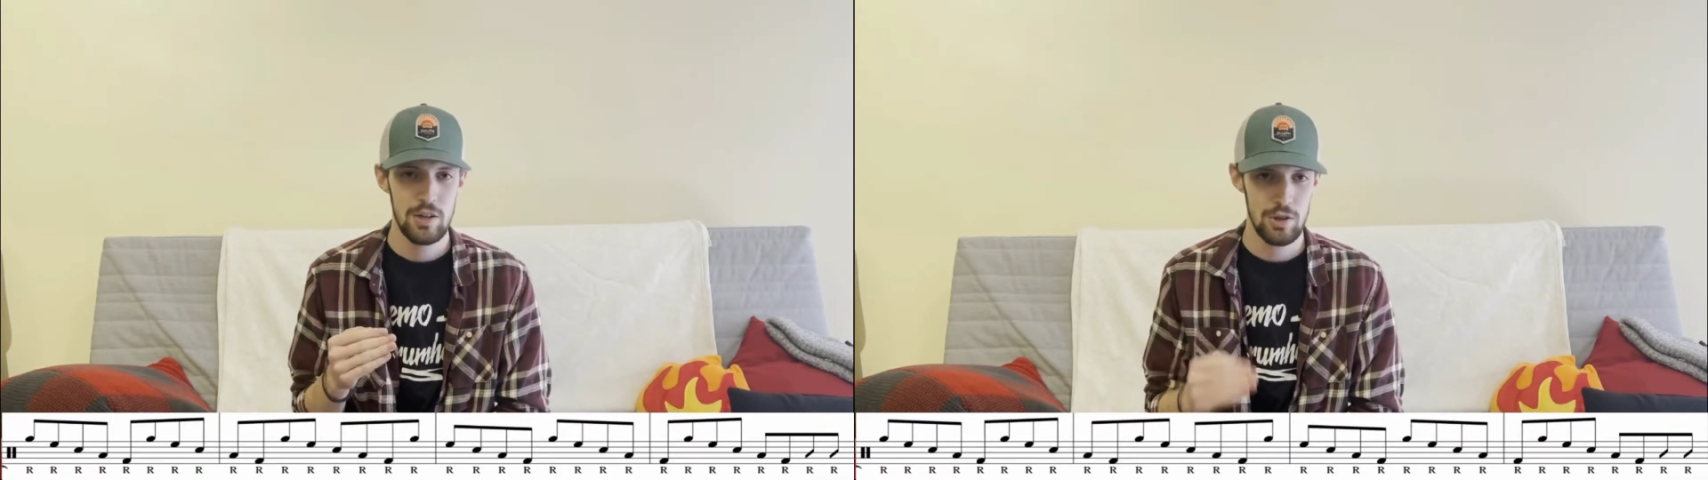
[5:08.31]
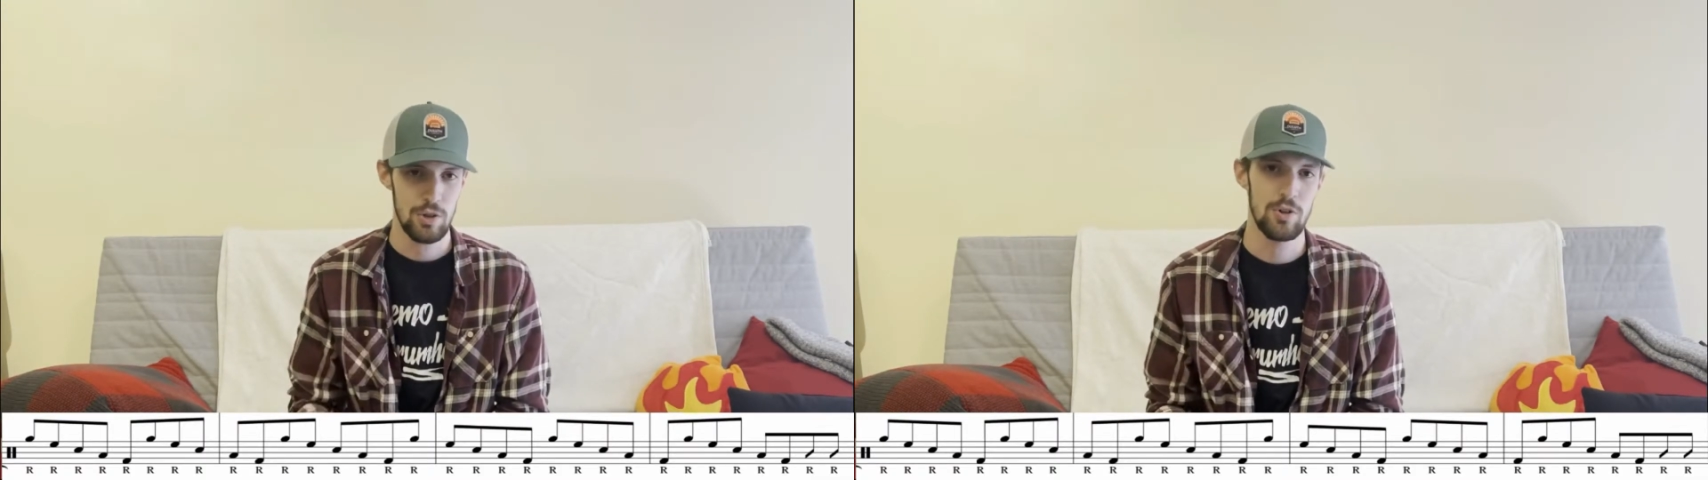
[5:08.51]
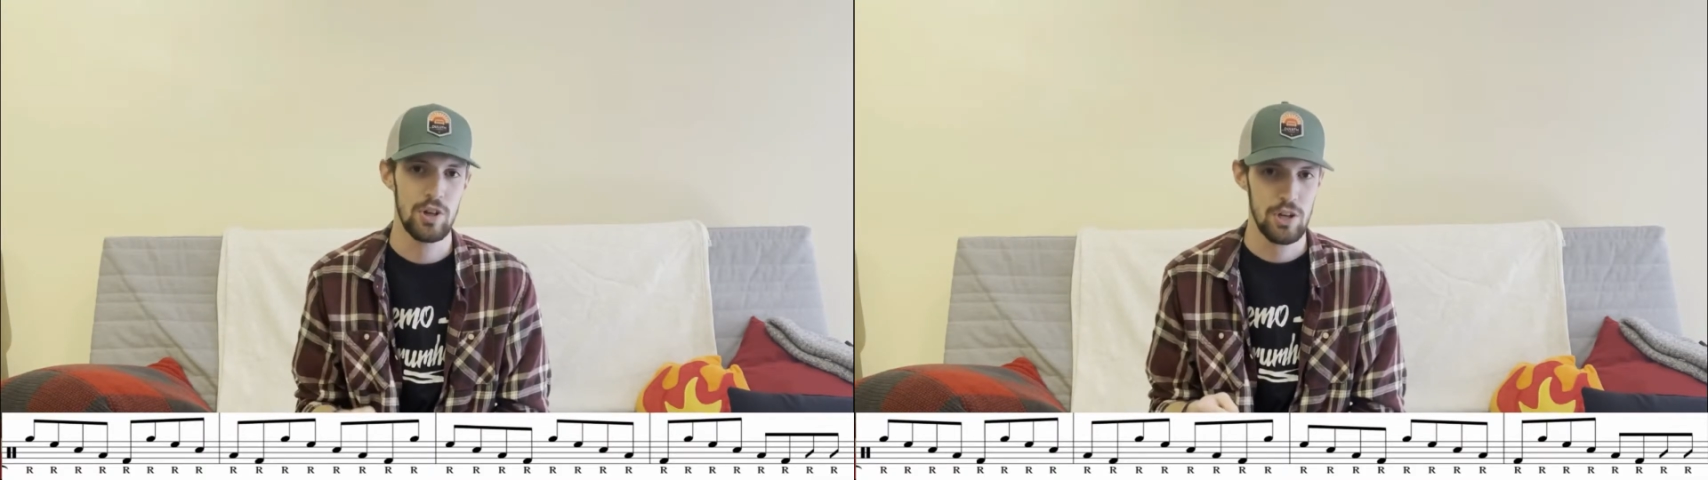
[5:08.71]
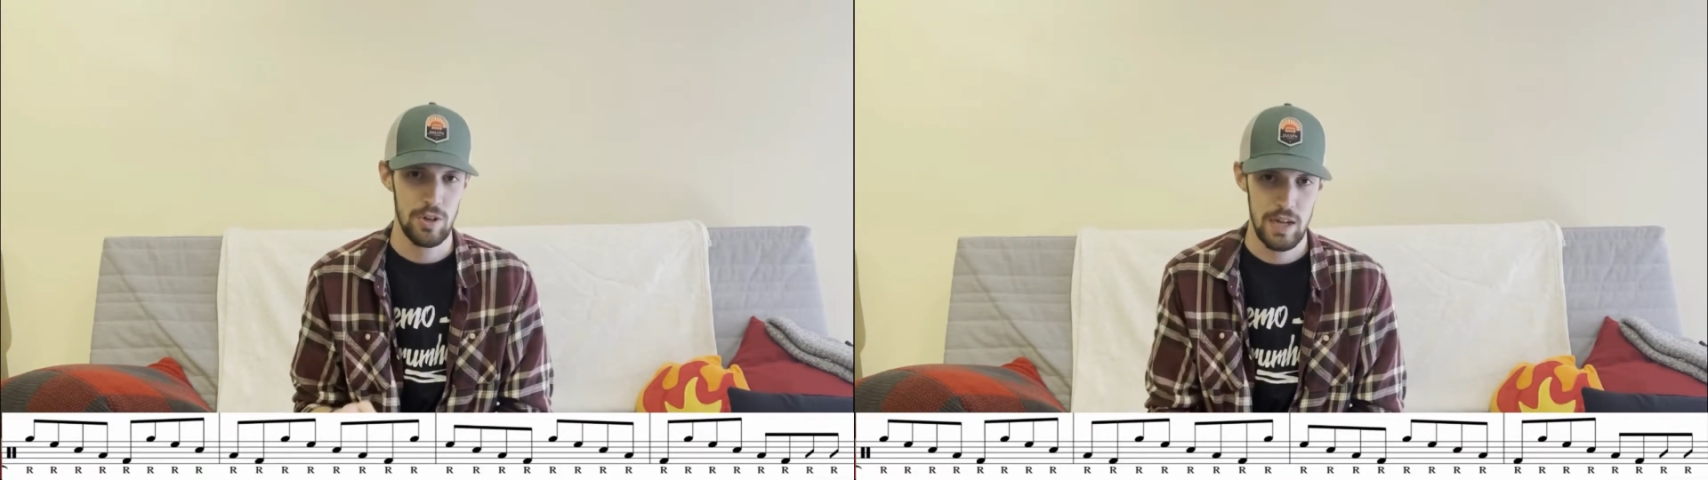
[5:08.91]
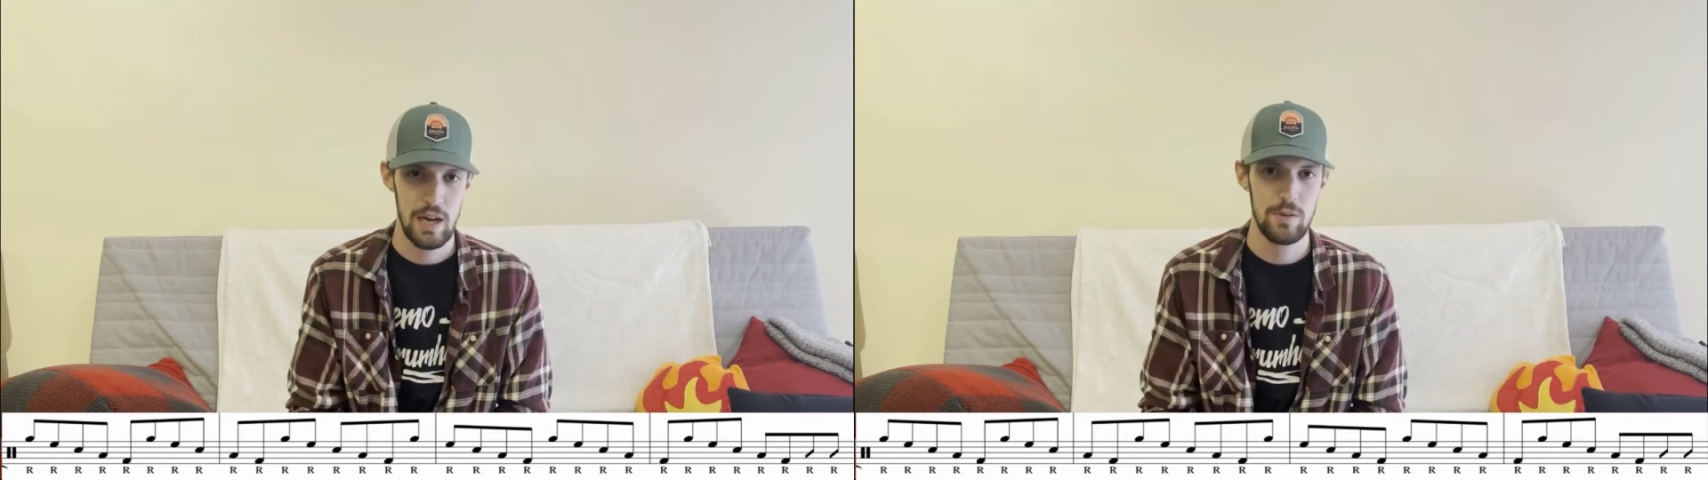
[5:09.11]
learning your
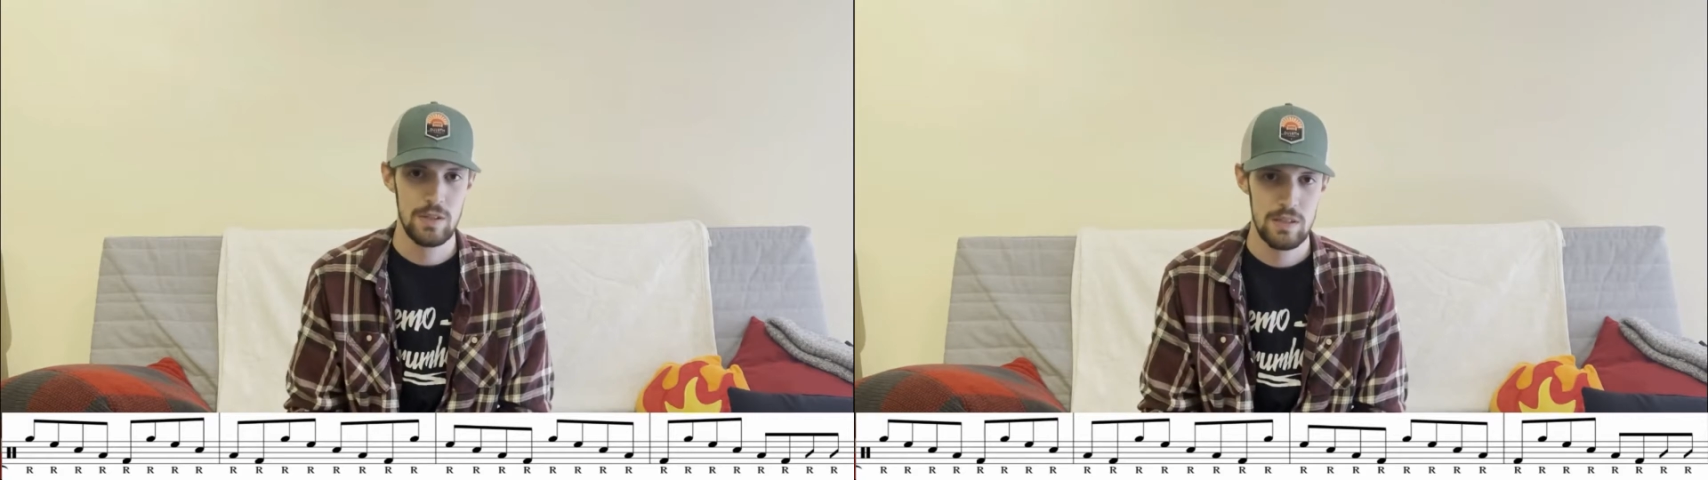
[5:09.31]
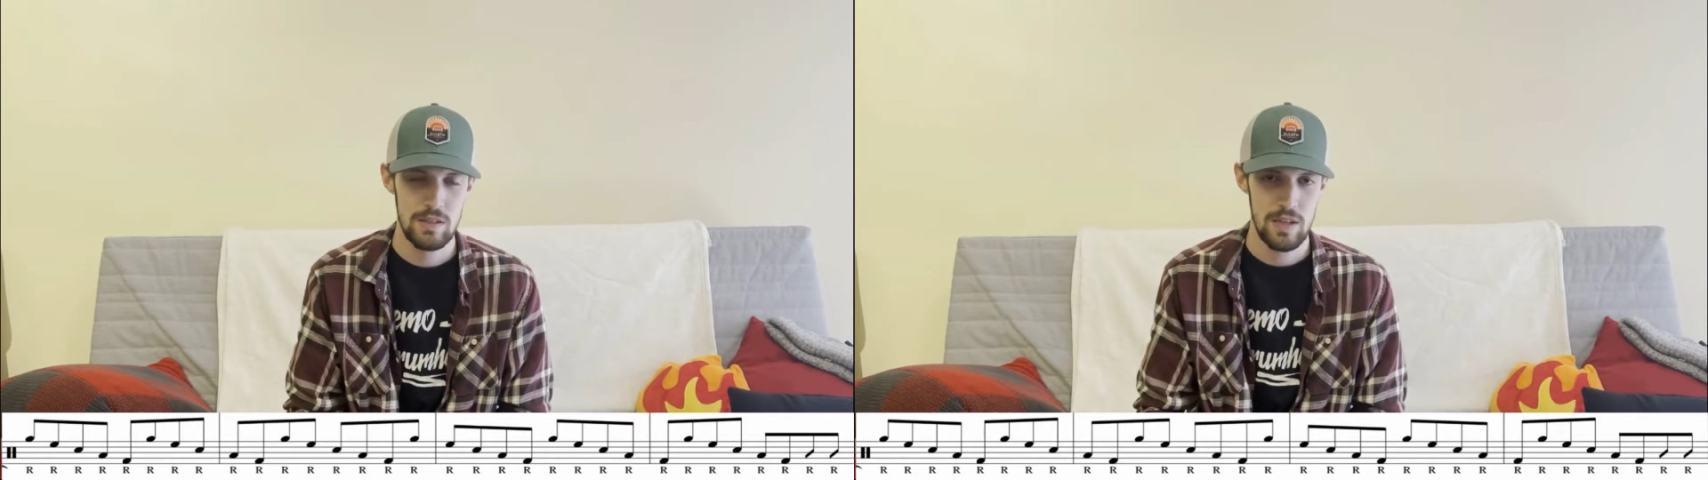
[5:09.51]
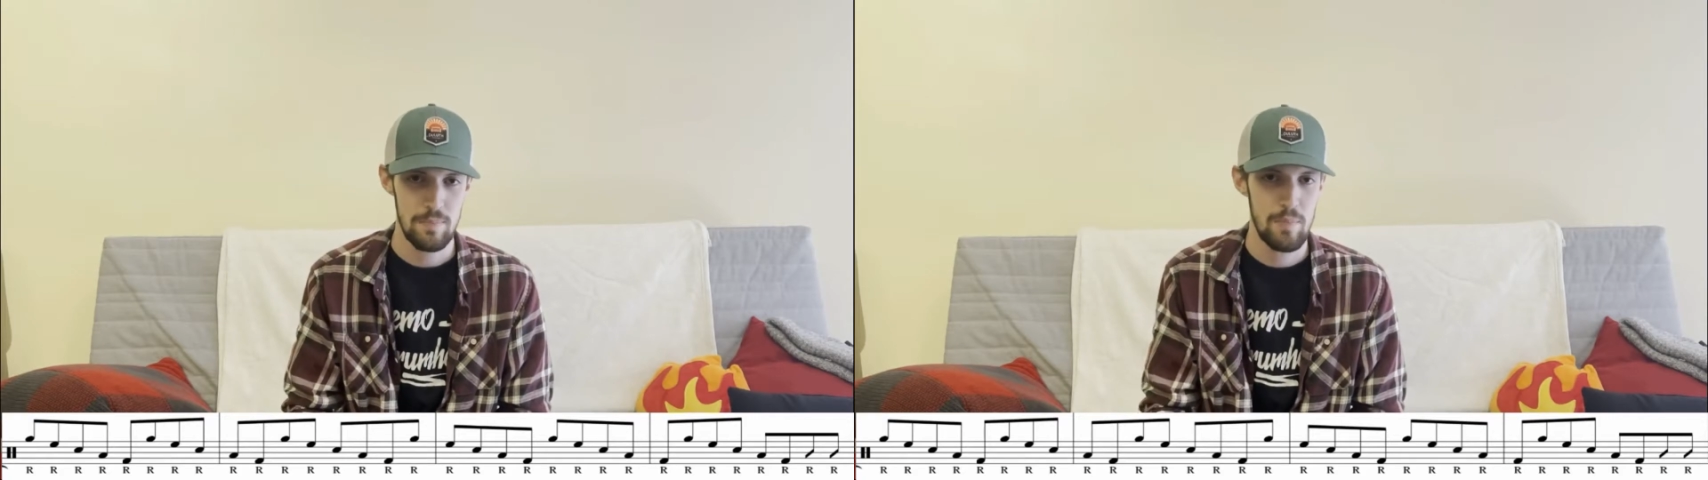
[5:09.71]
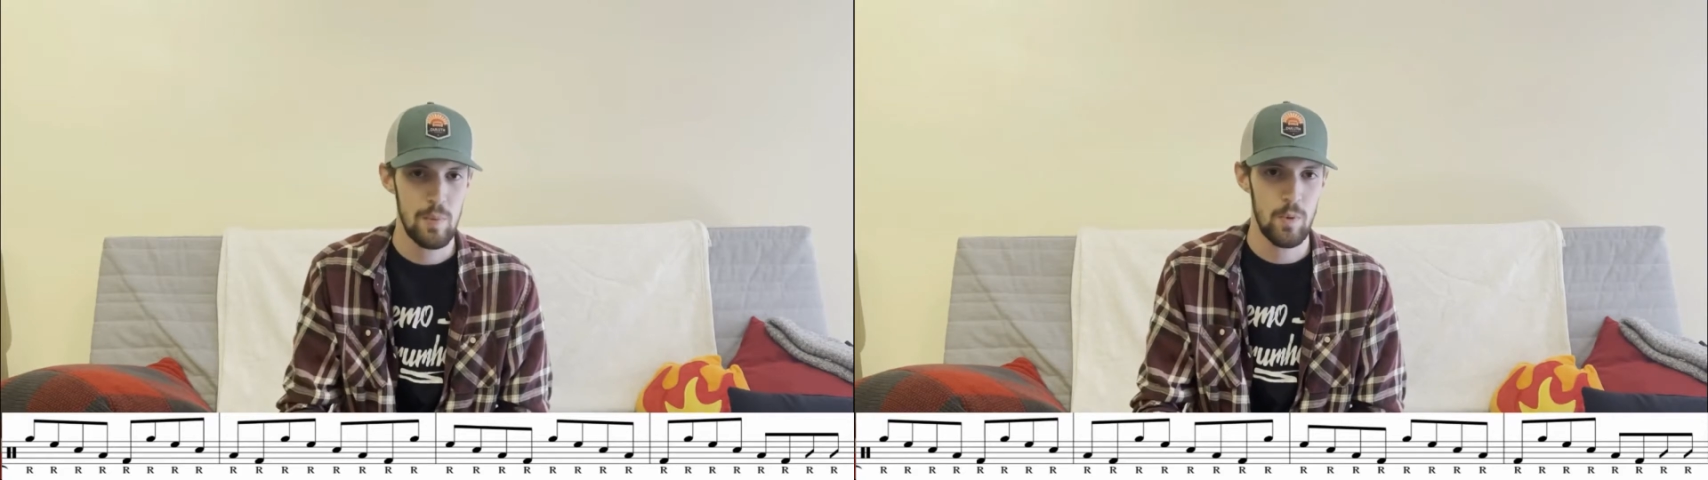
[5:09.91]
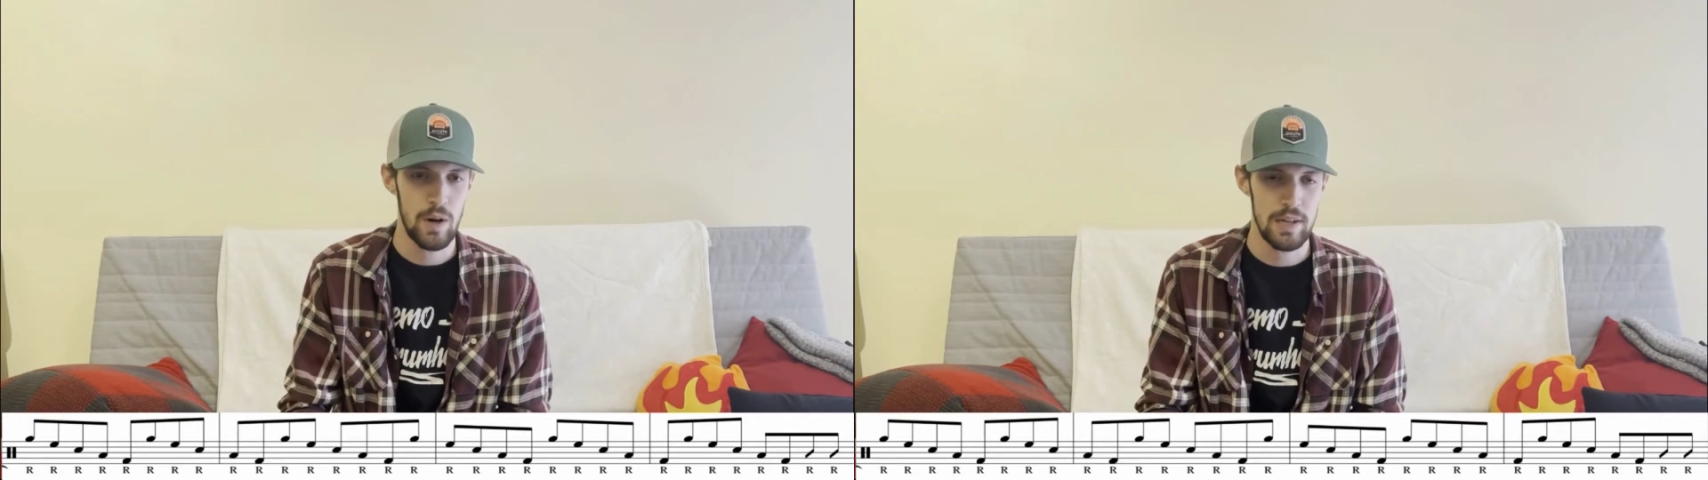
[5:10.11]
counts and
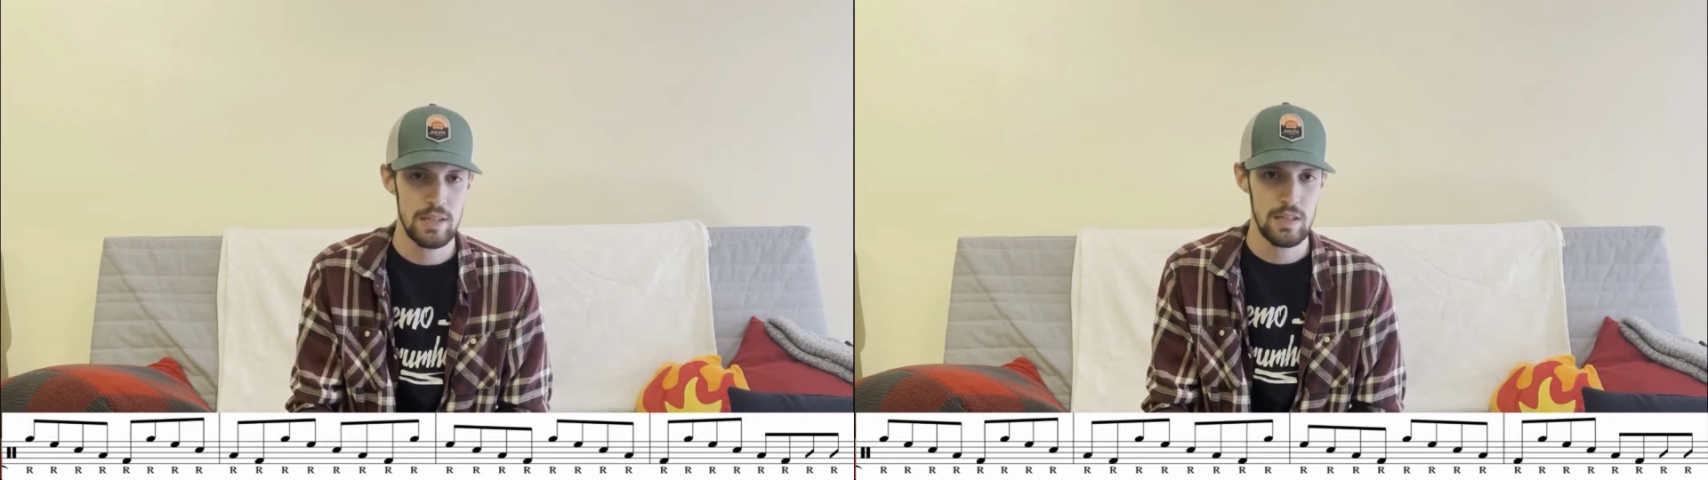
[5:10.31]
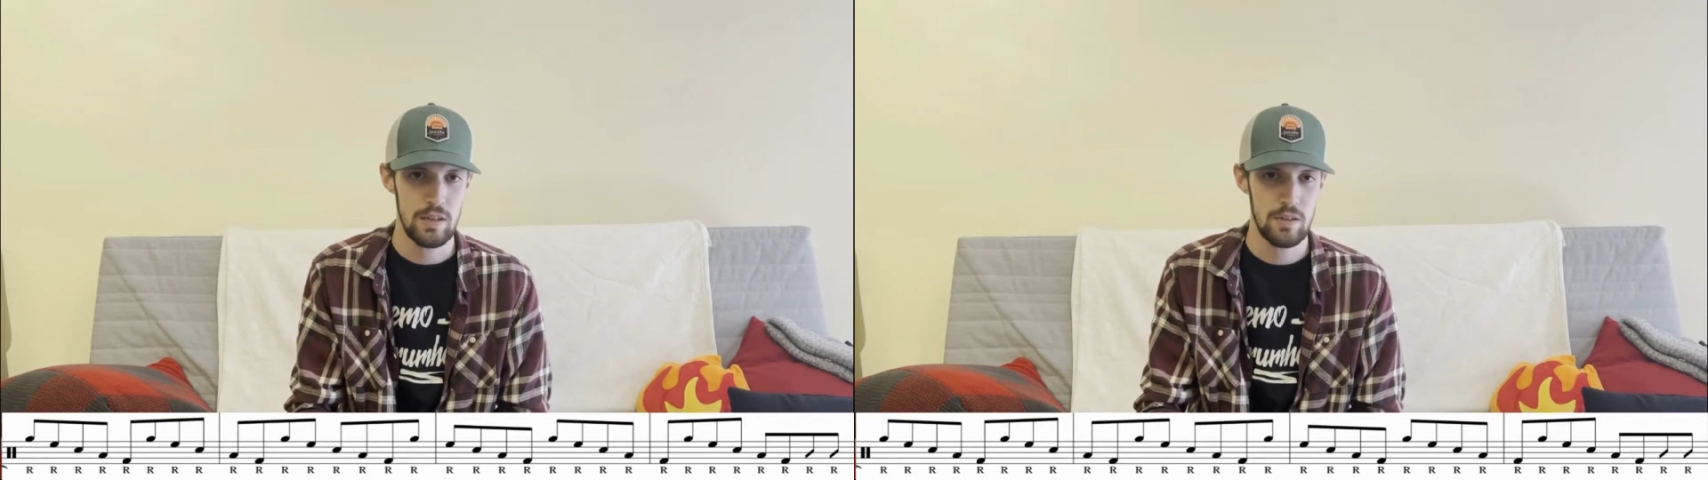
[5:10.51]
memorizing